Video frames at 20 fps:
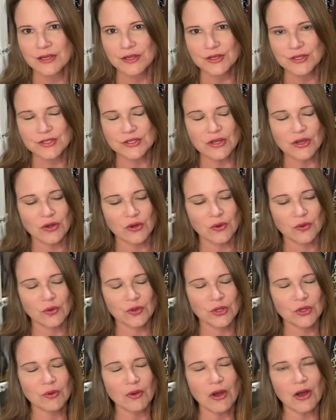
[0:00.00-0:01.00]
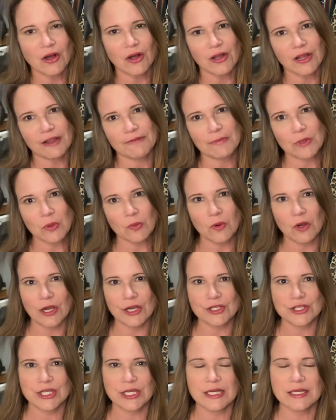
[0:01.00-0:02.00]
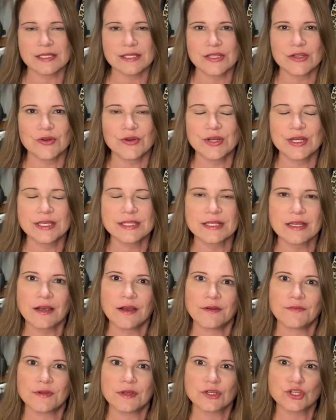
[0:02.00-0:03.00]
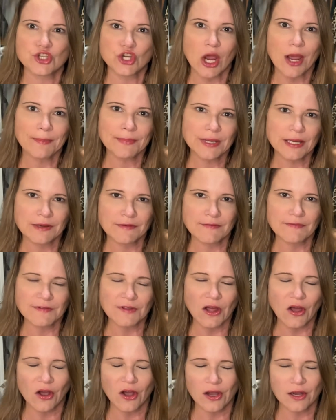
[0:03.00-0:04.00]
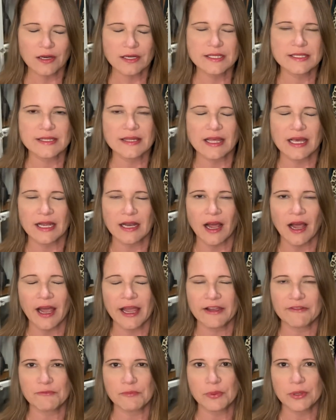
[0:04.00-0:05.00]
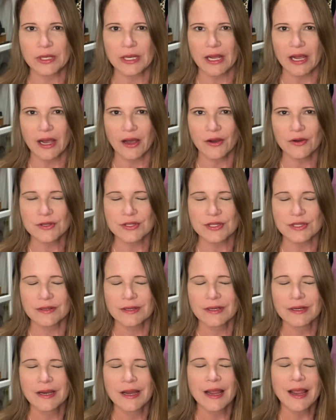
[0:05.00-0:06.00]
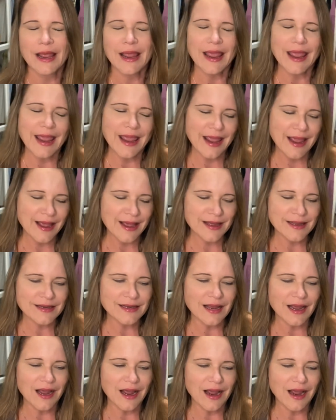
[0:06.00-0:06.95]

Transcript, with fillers: So you all have been watching a series of shopping vlogs that I have put out, and